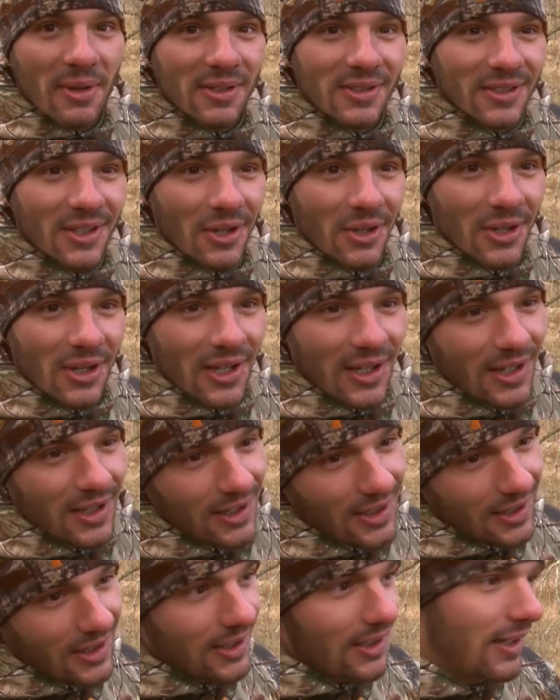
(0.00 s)
So,
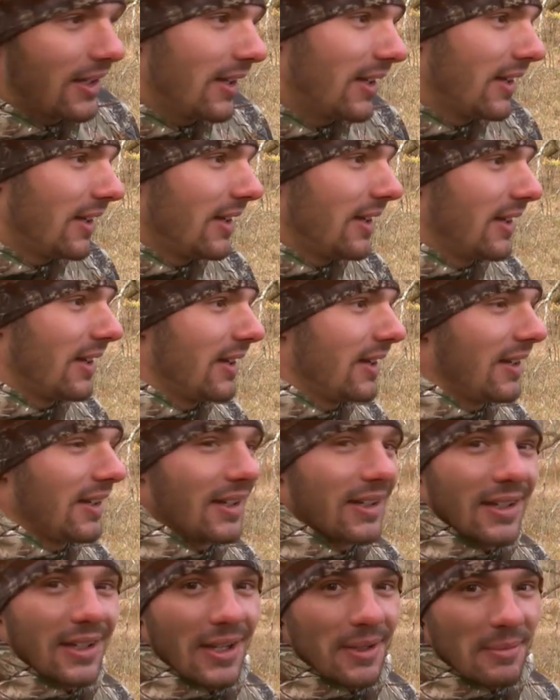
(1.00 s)

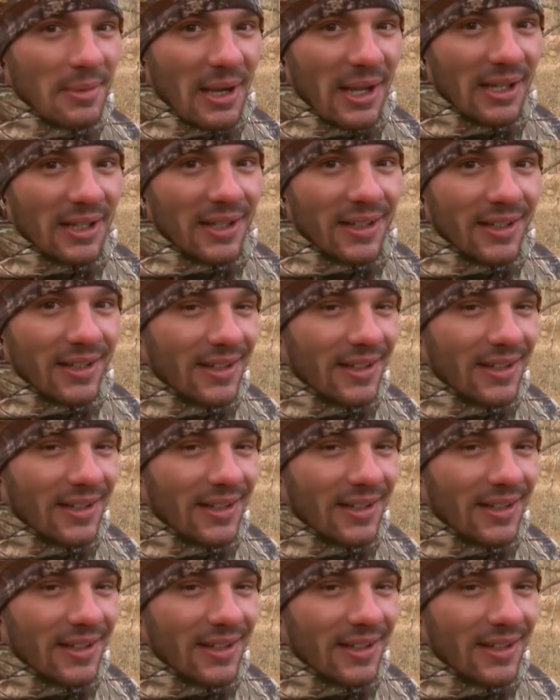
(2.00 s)
come on.